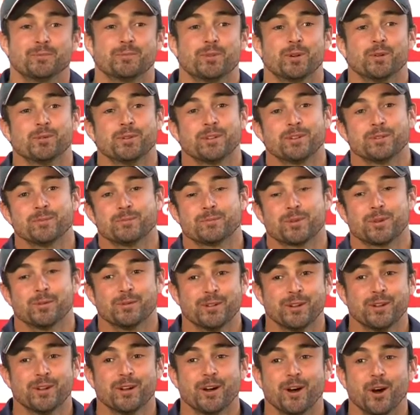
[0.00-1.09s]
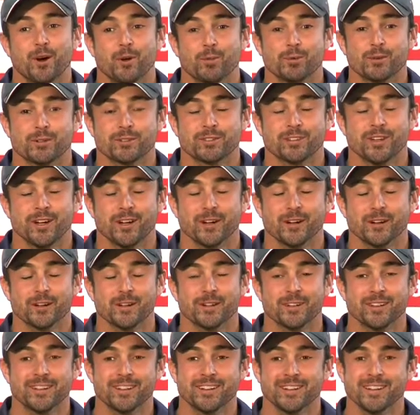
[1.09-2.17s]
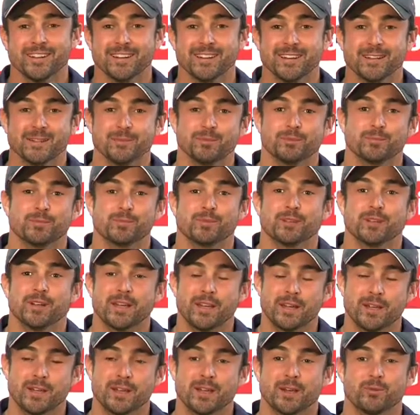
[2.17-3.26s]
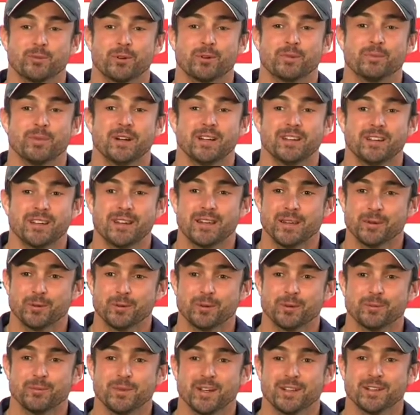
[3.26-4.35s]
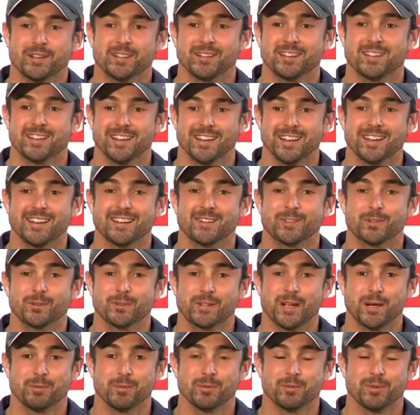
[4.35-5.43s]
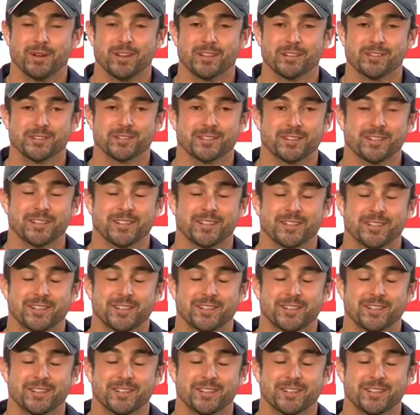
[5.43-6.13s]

Probably not a whole book, no. But it would have made a good couple of pages.